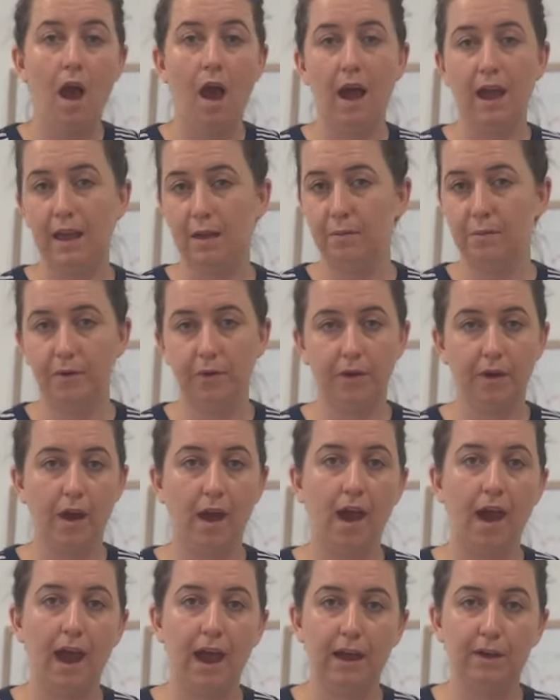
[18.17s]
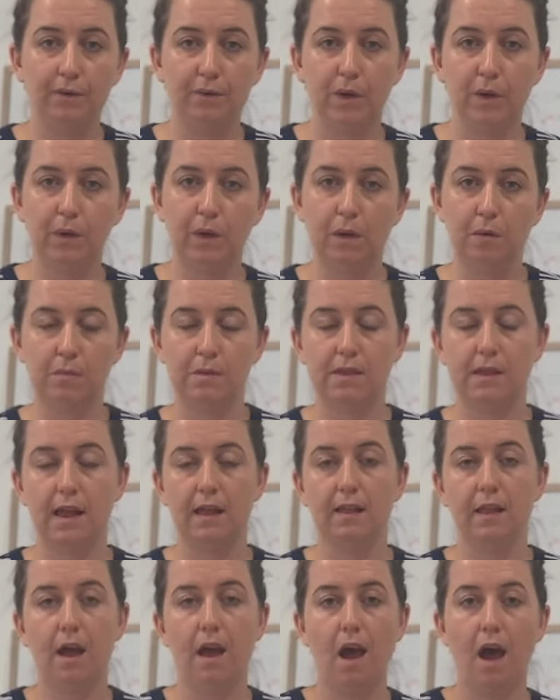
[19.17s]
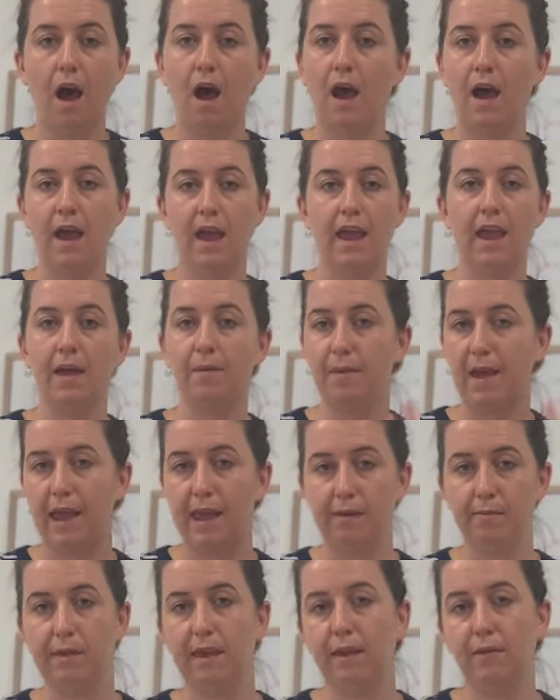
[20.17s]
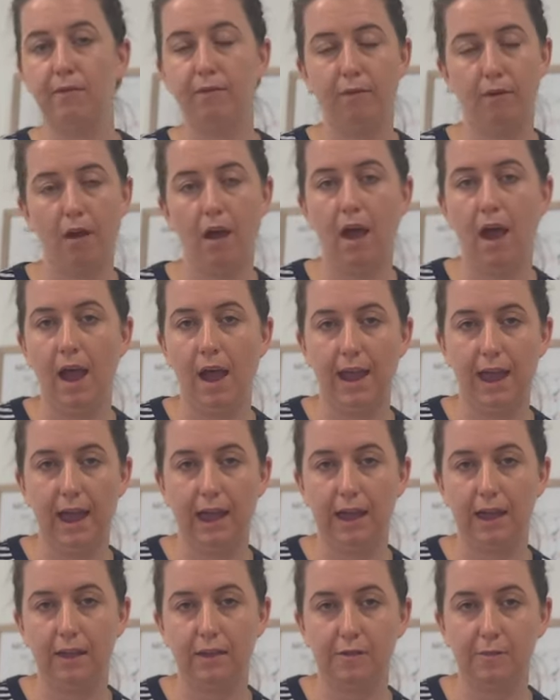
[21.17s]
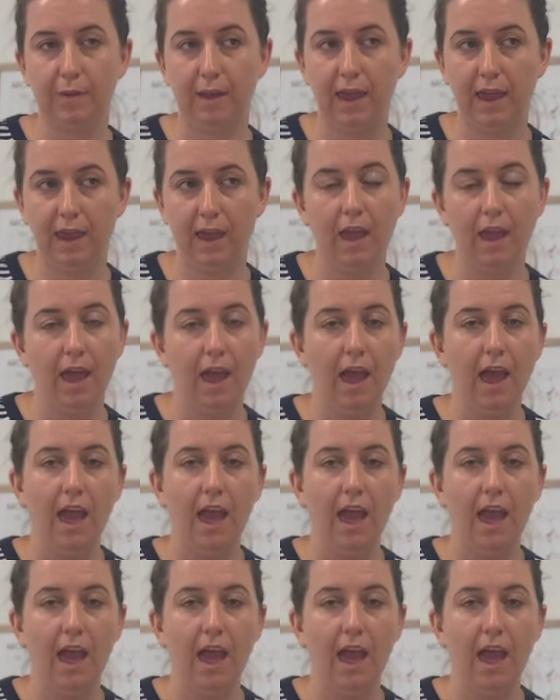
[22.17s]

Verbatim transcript: I am not a high volume seller. I am aiming for a high ASP.